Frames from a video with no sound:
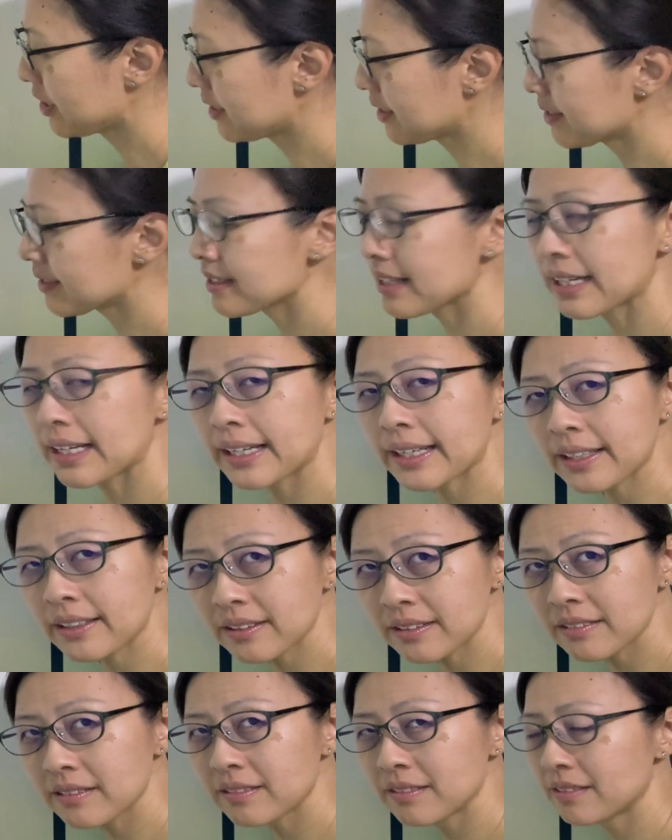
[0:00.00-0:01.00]
the sign
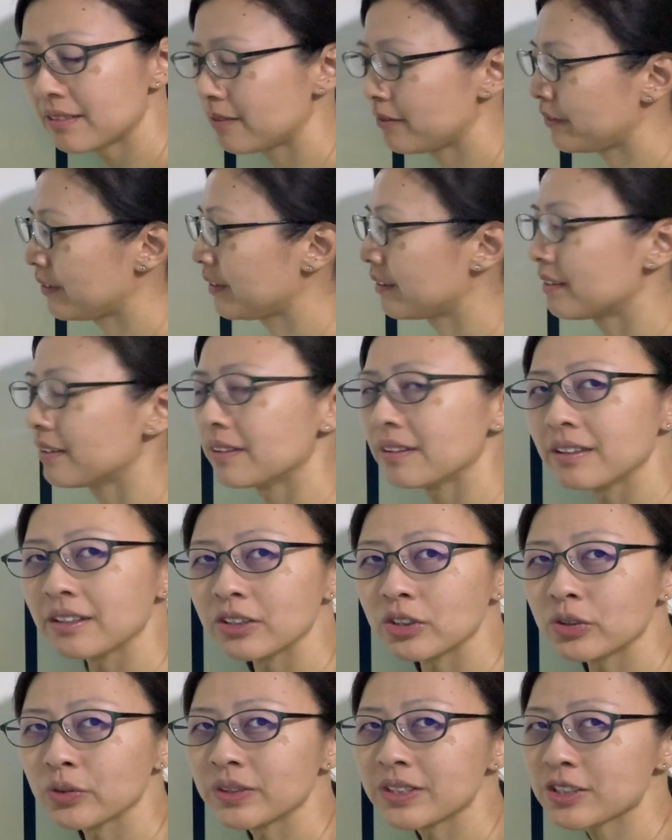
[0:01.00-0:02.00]

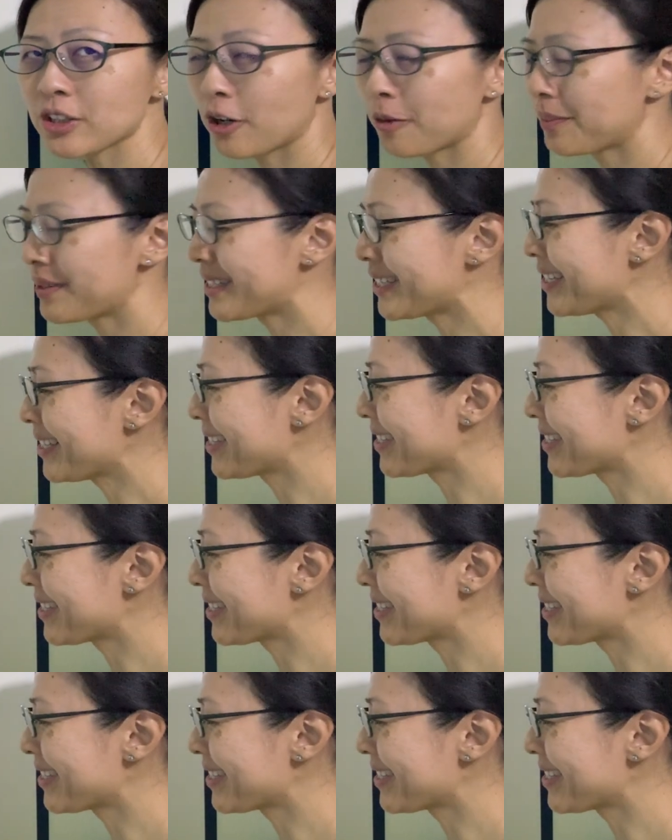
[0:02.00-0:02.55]
into its opposite